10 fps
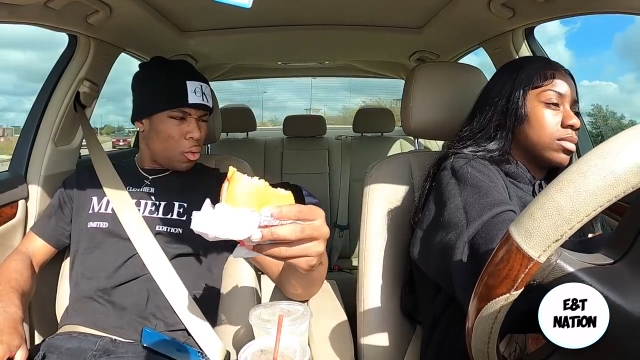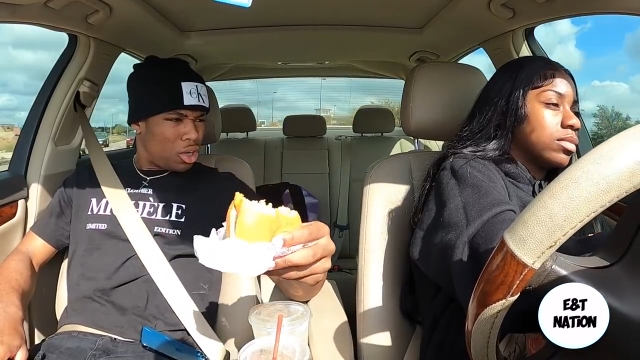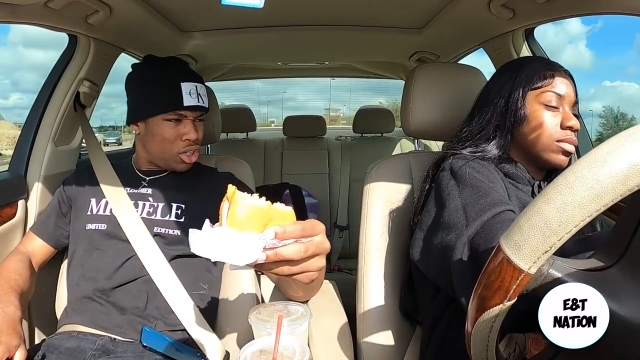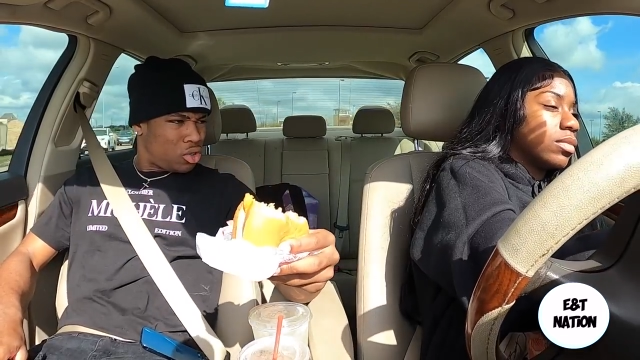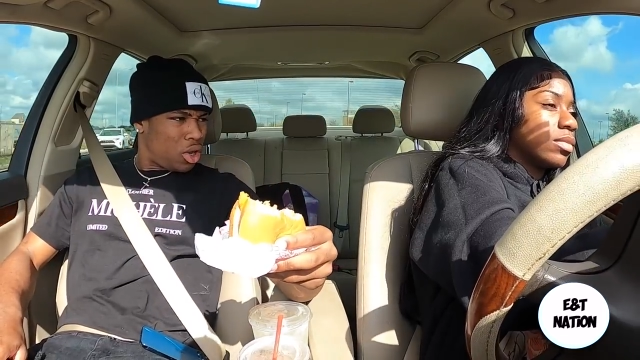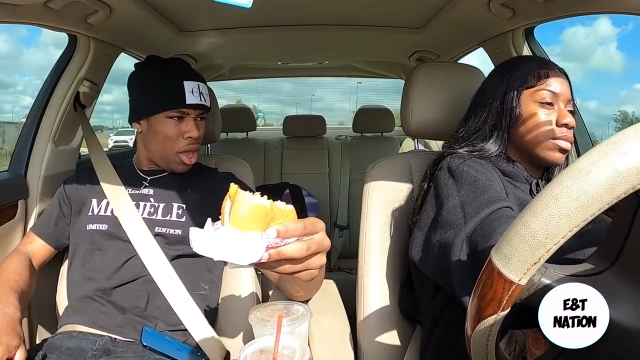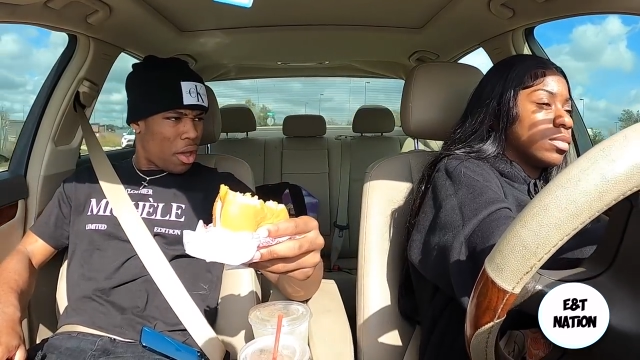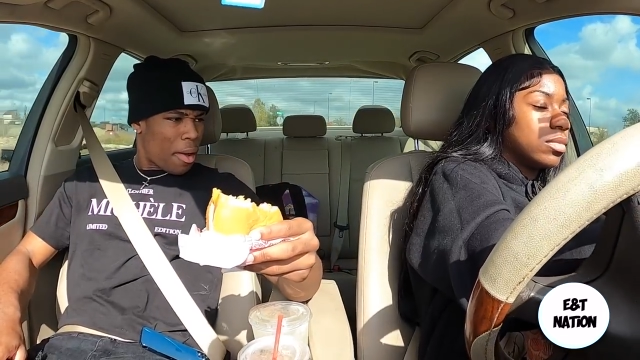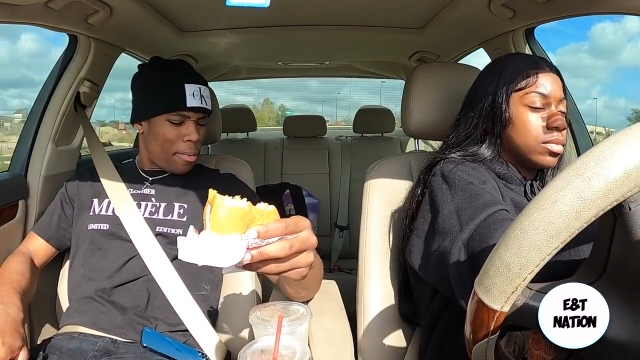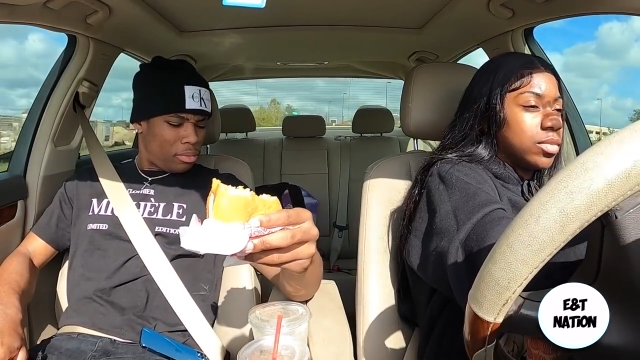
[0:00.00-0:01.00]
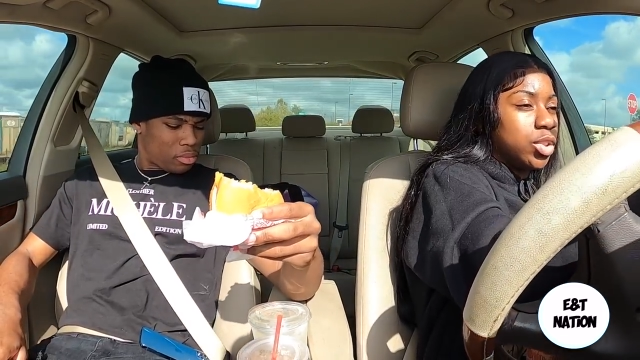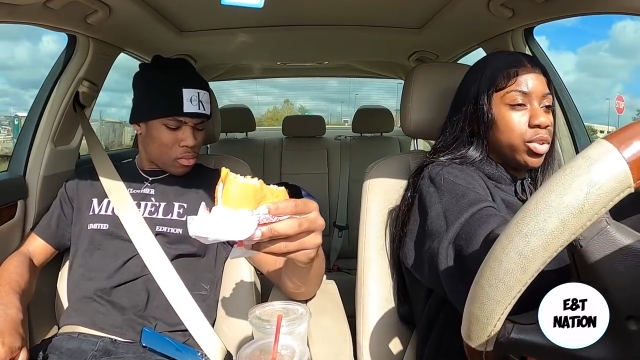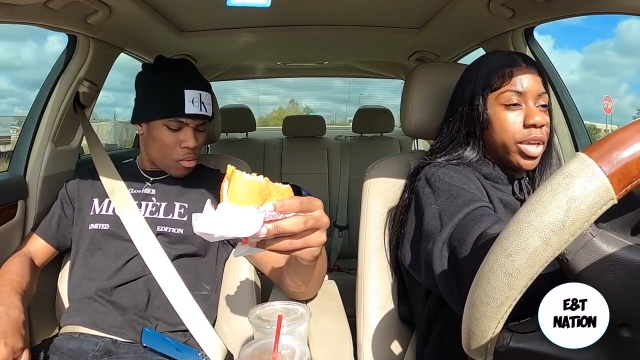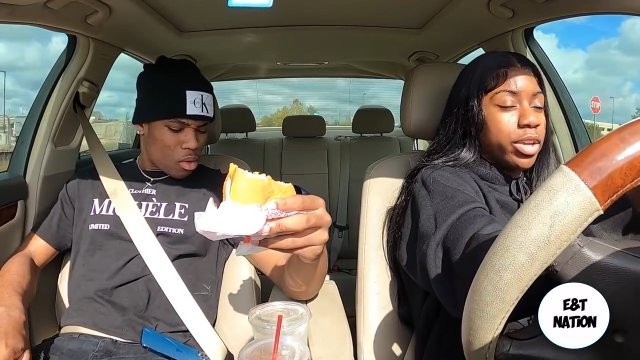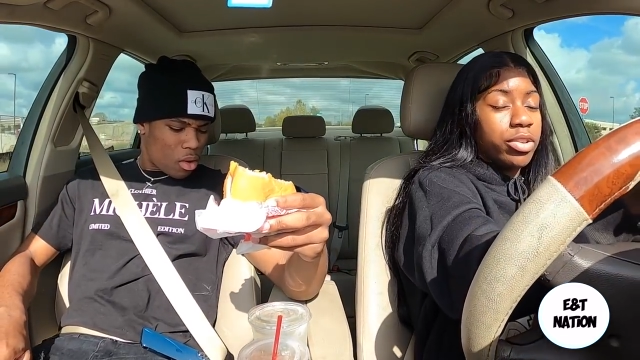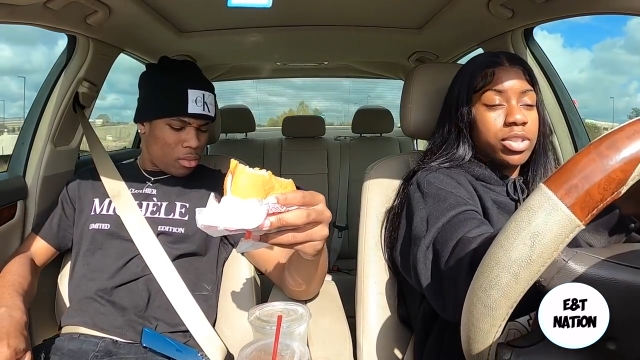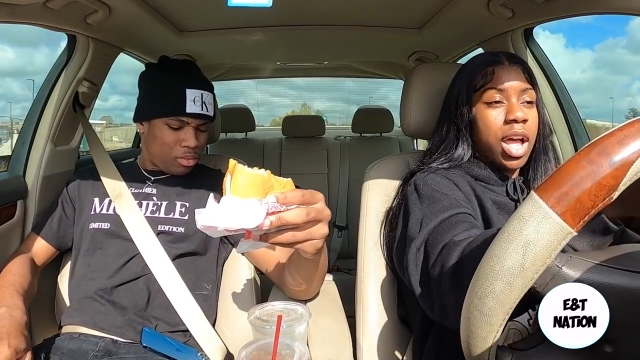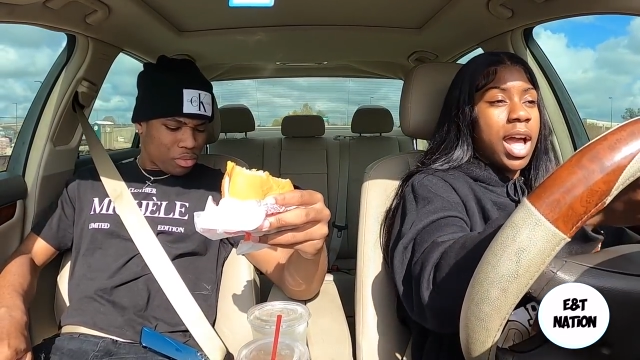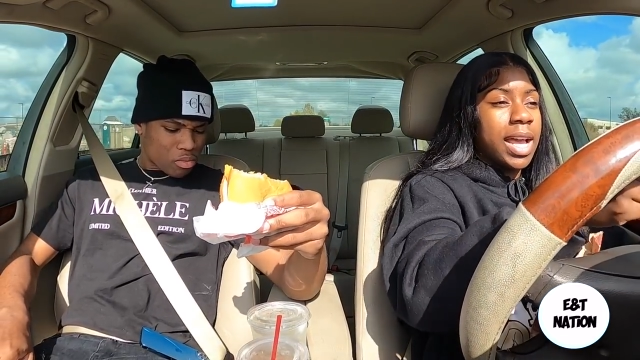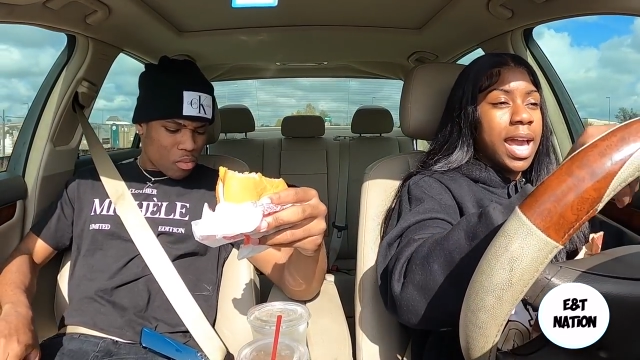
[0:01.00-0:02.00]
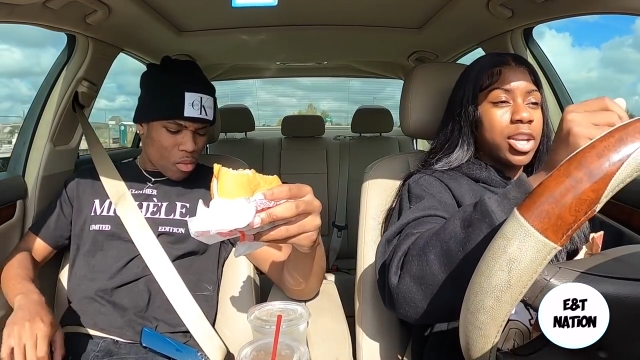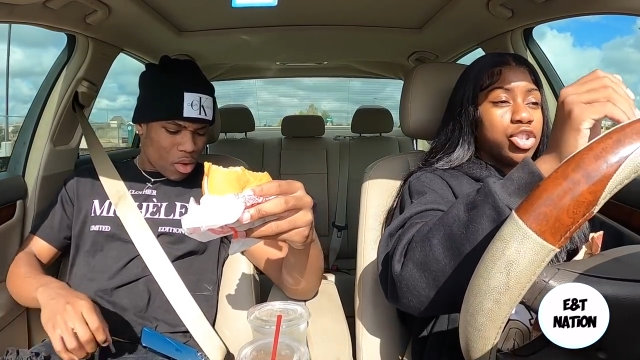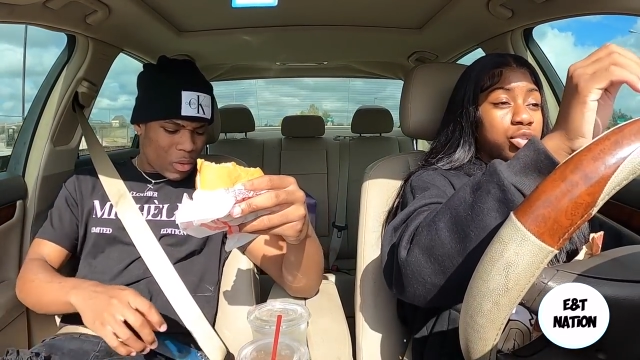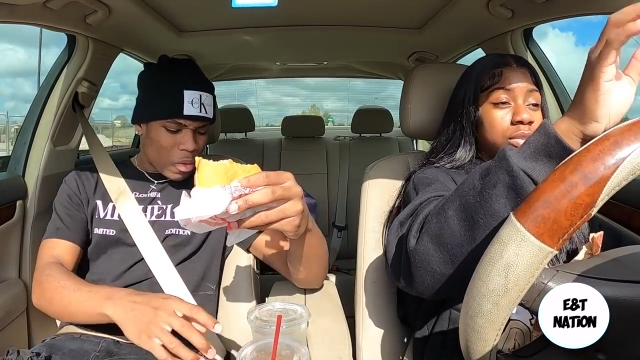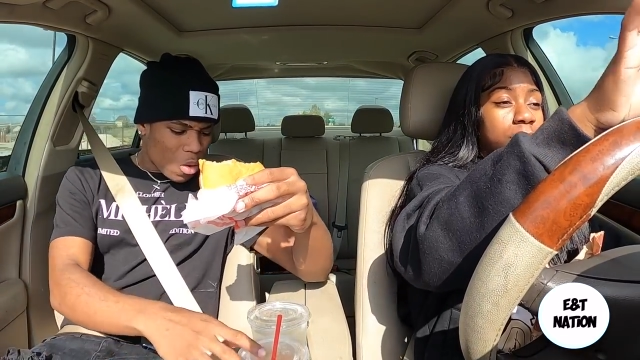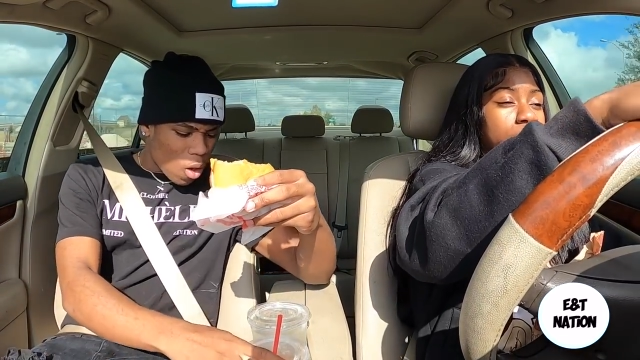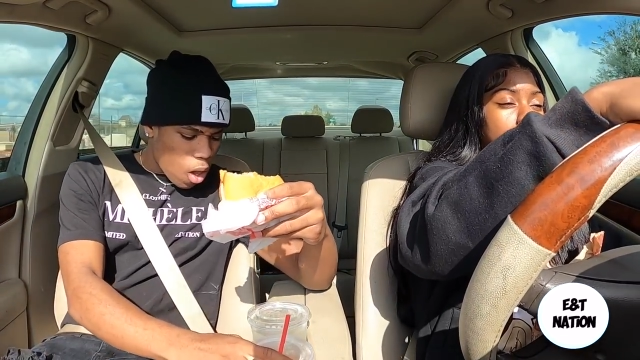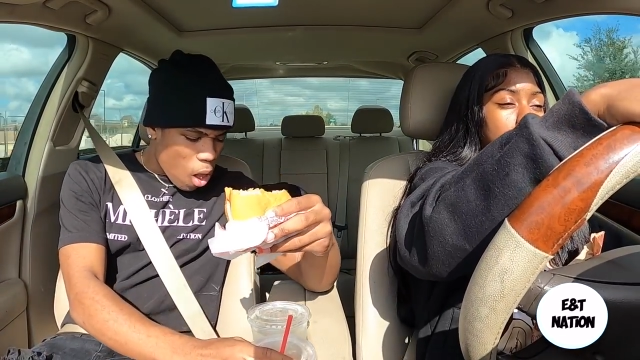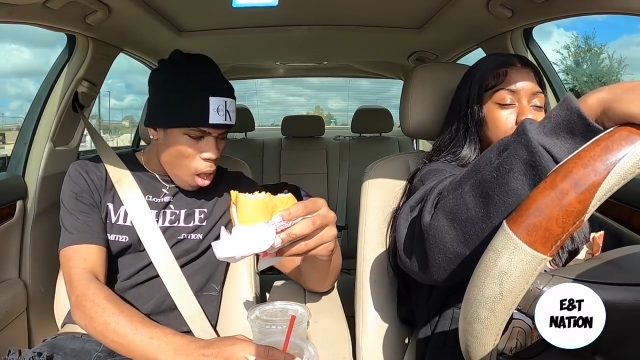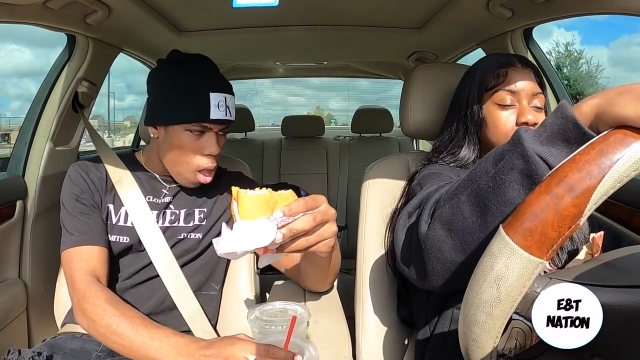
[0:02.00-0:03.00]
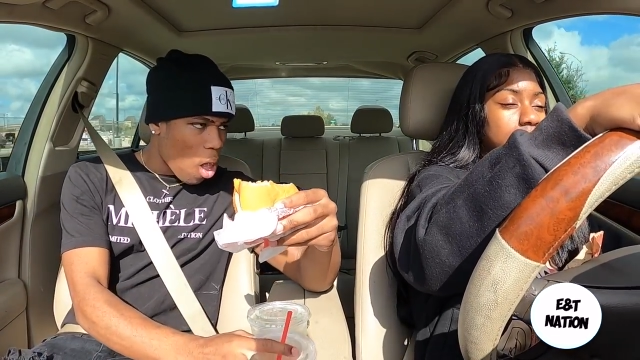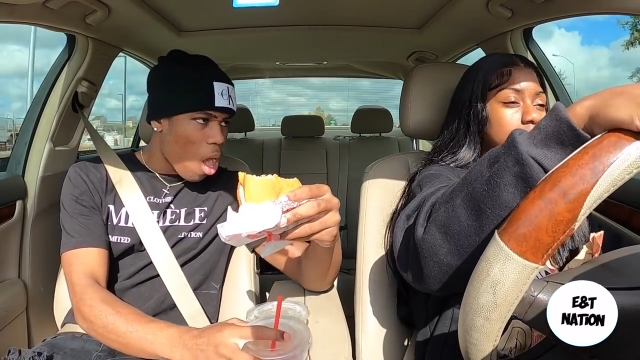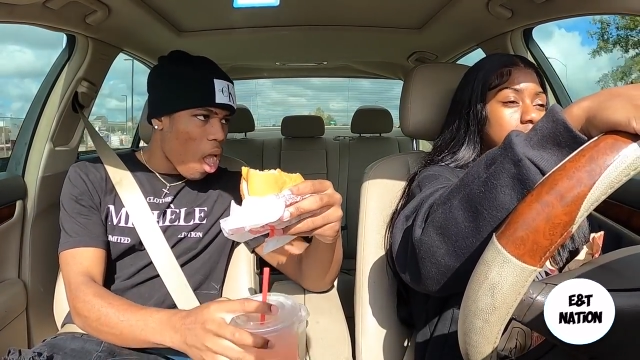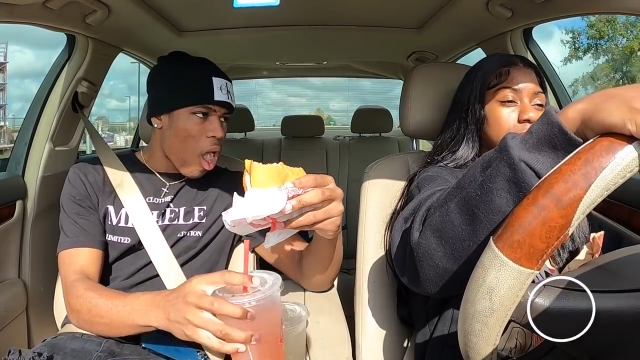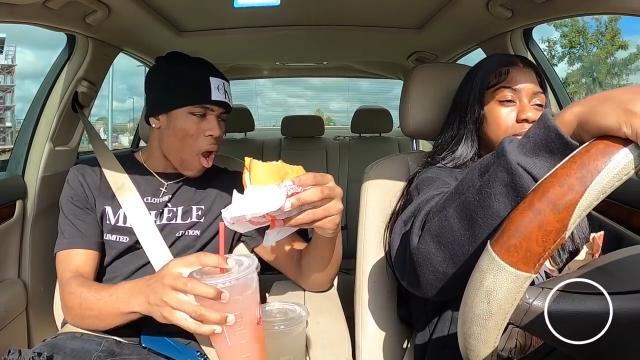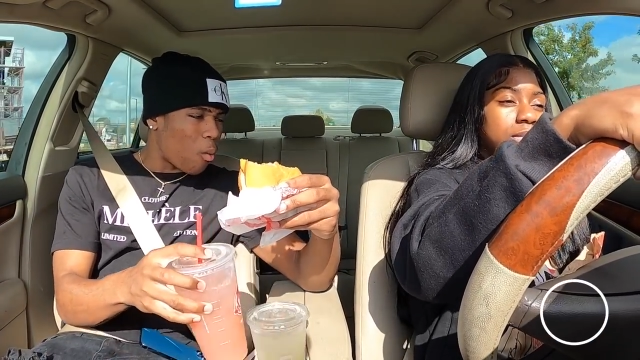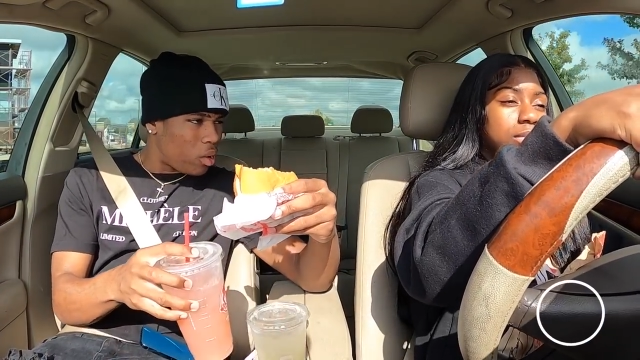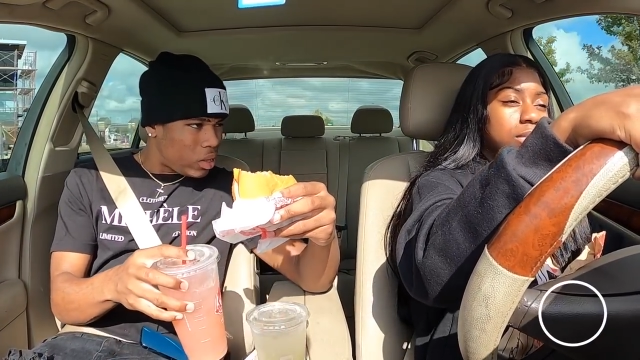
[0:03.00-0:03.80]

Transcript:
Speaker 1: What did you get?
Speaker 2: You getting grease. I got a juicy burger. A